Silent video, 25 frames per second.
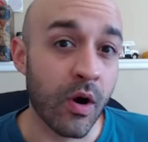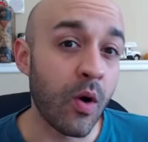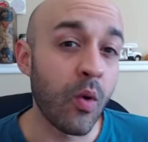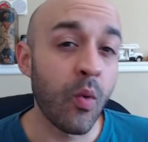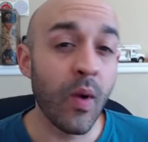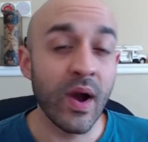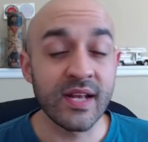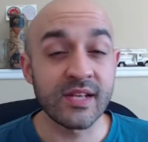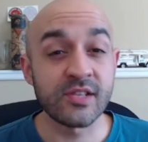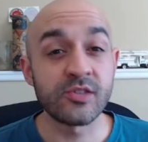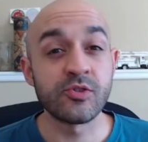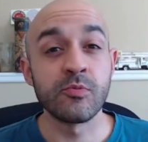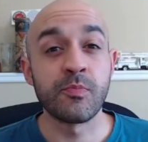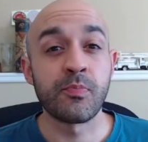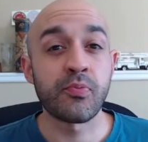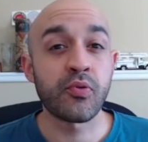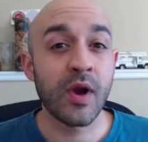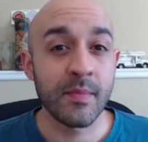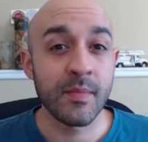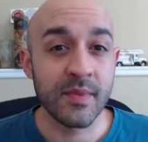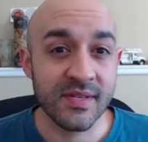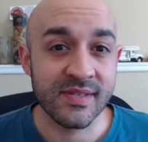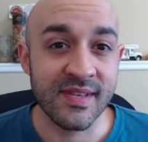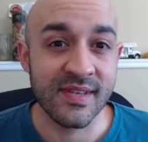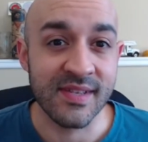a white
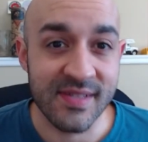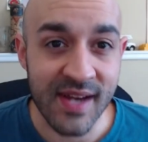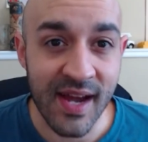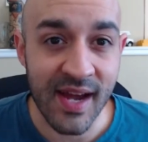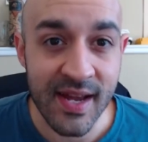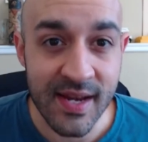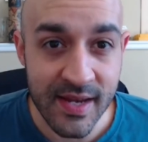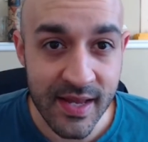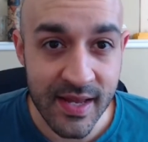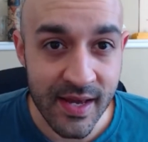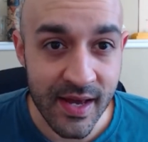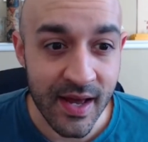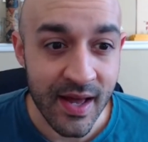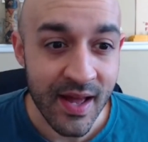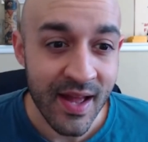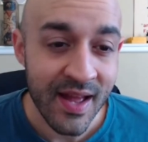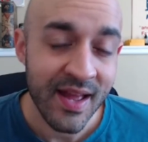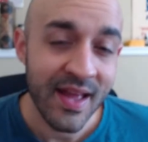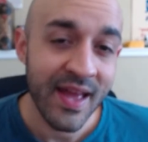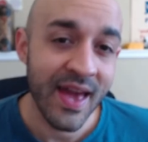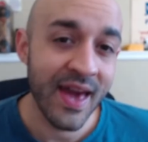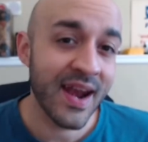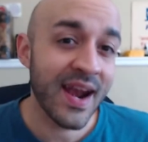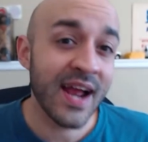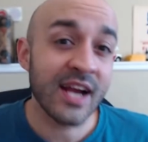supremacist idea,
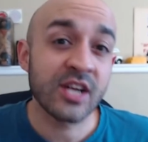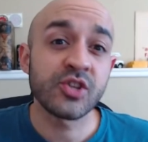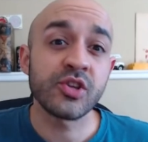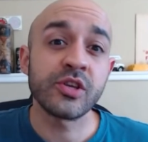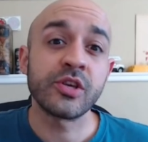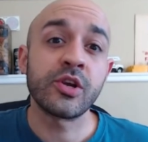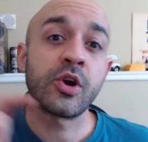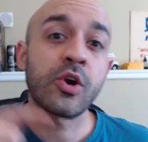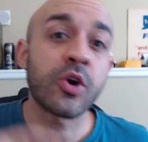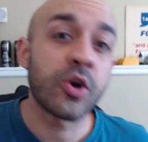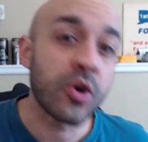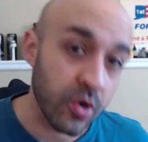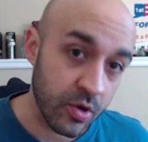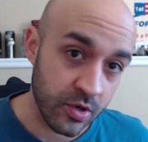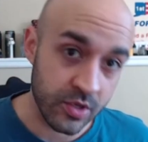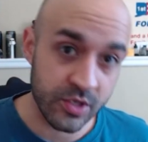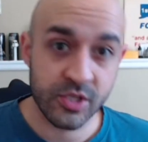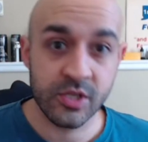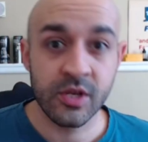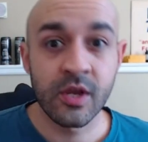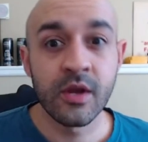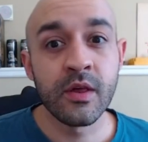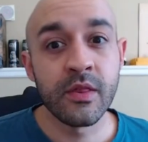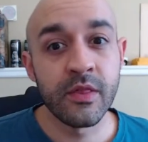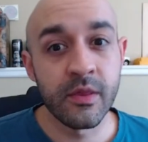and it actually
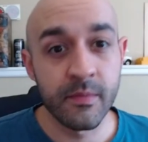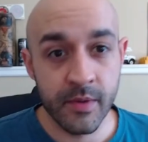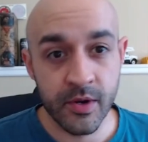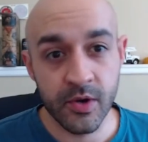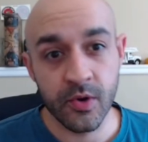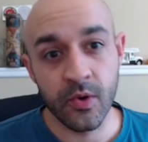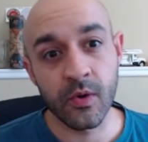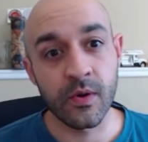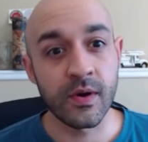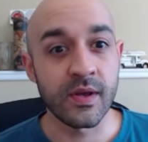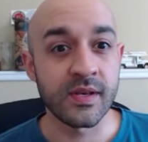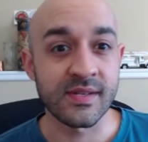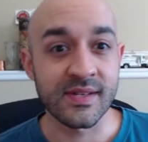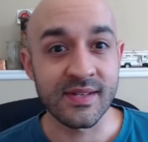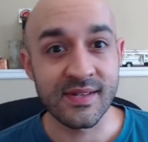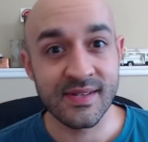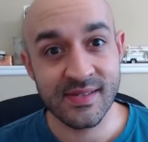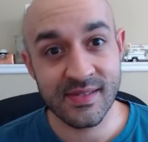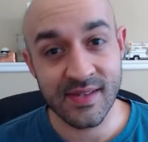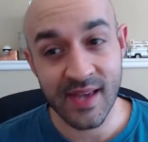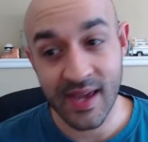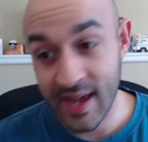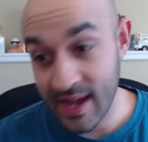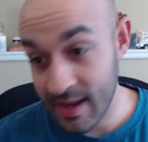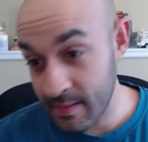hurts the minorities it
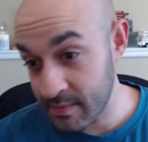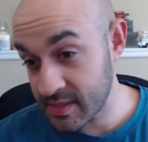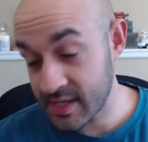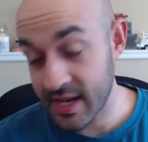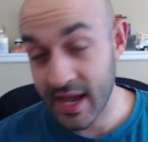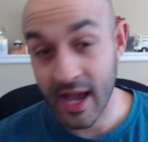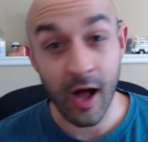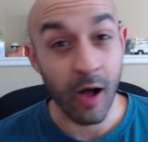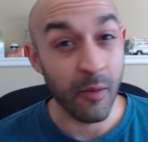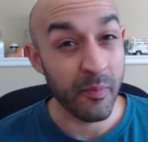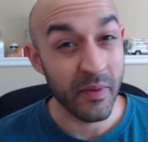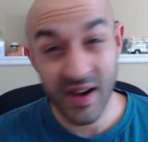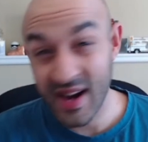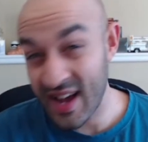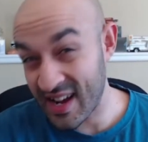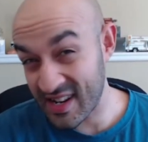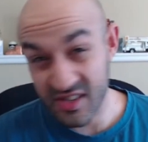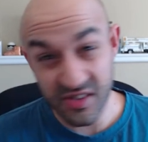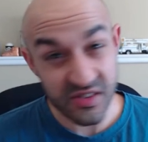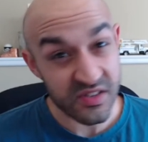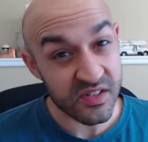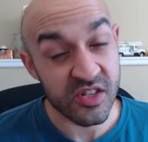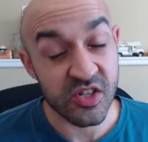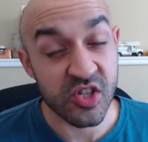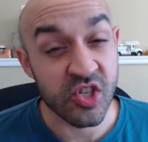aims to help, and it
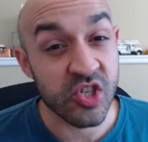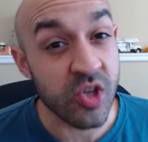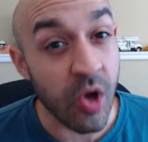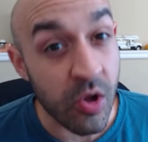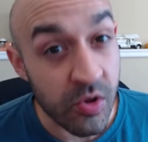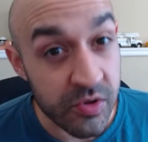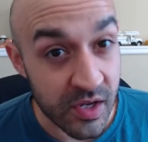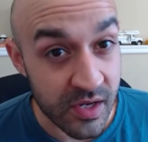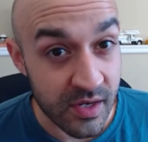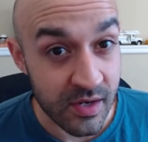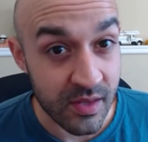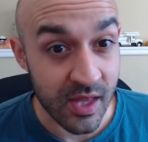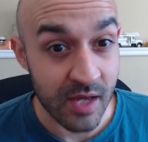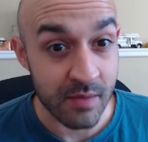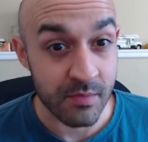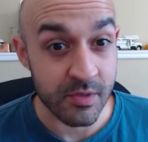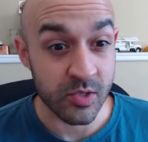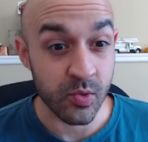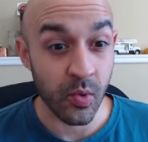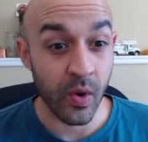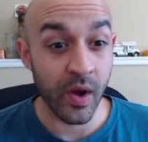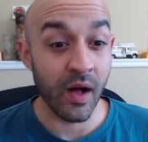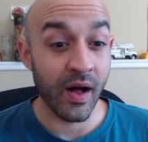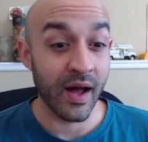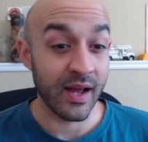actually is insulting to them
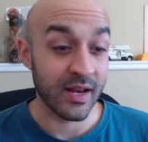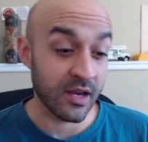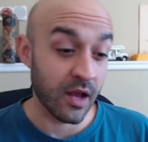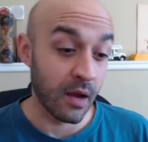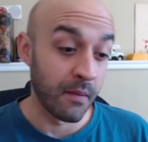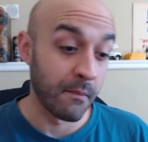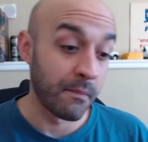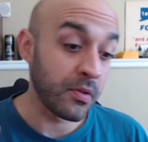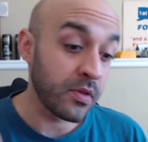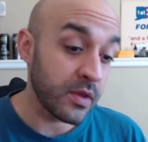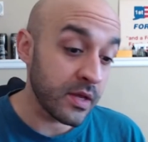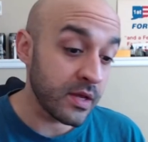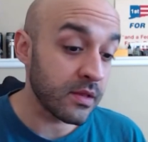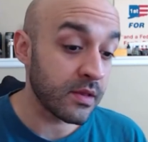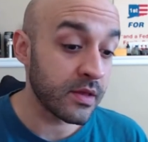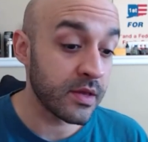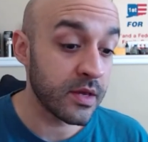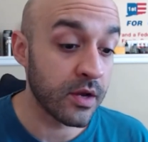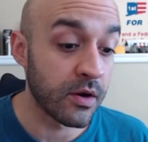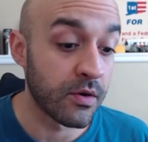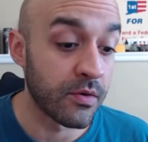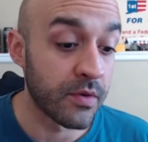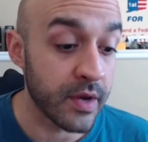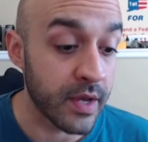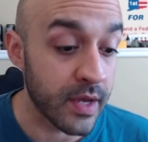as well. I completely
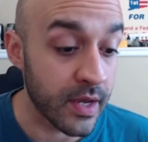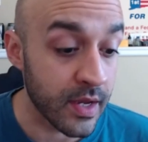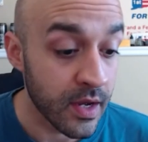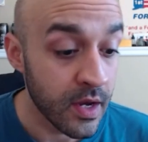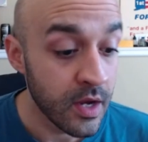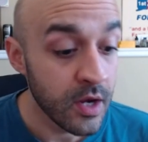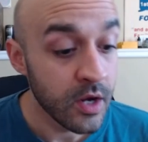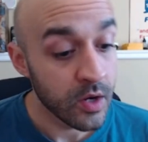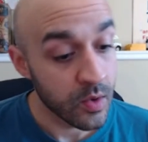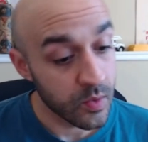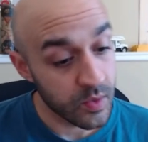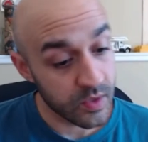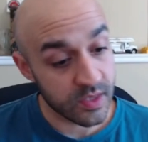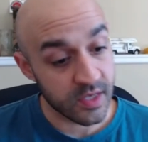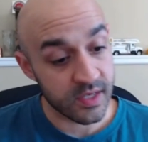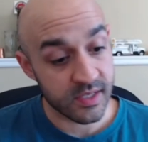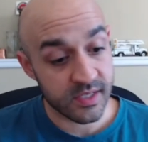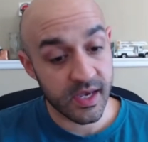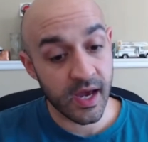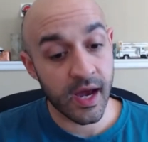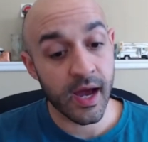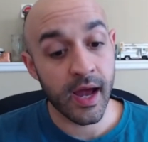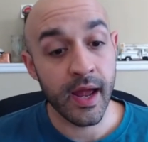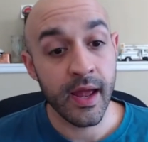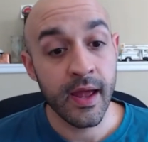agree with
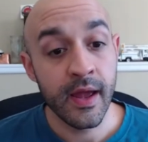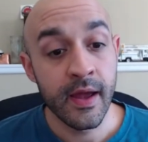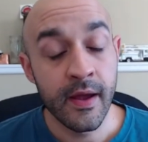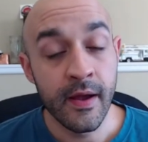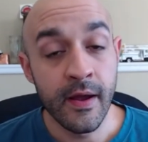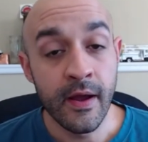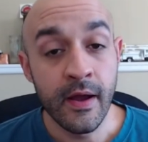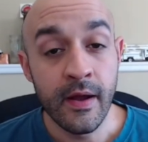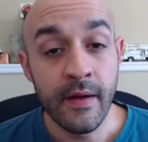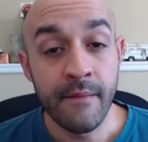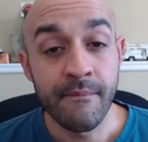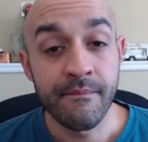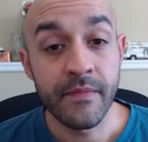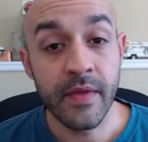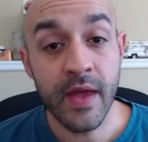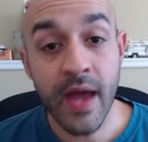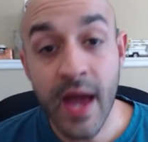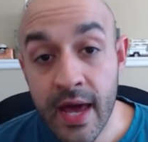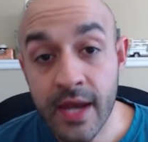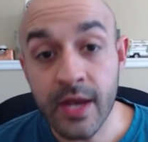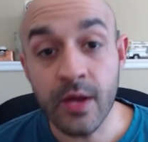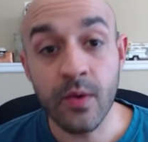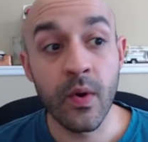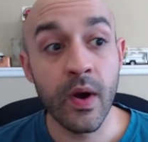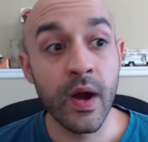this guy.
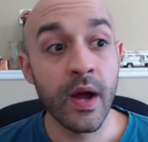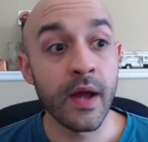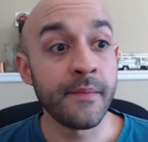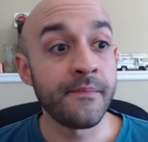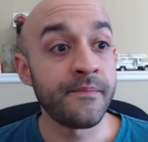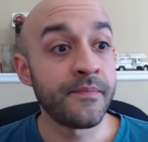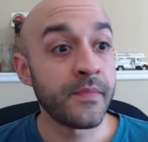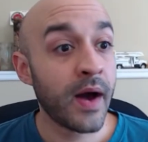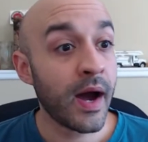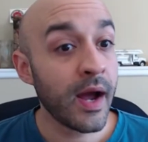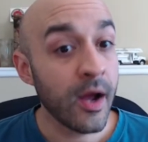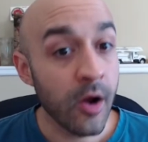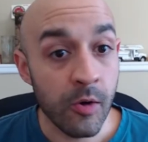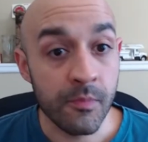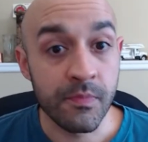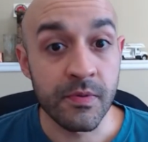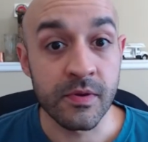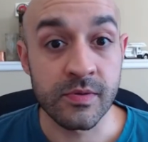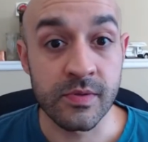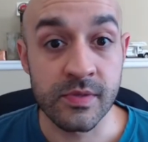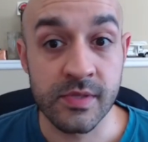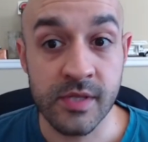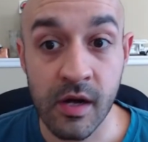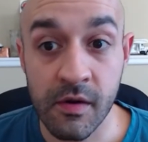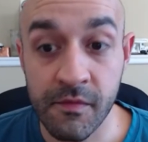Anyway, I hope this was